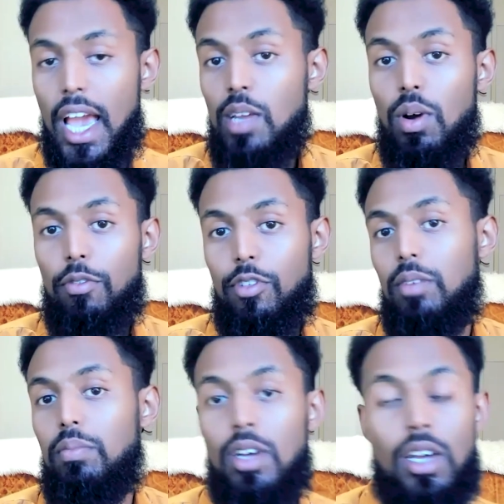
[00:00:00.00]
anywhere
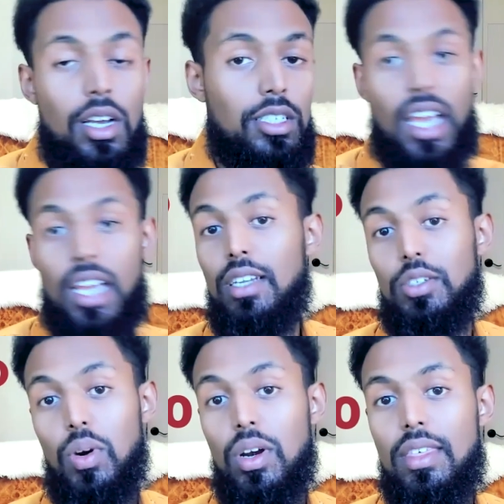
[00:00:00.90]
from 10 to
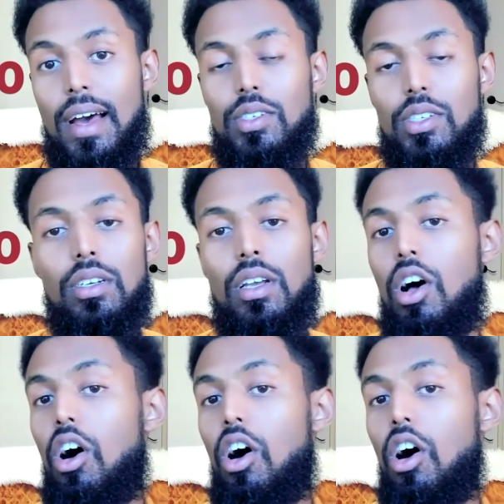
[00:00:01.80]
20,000,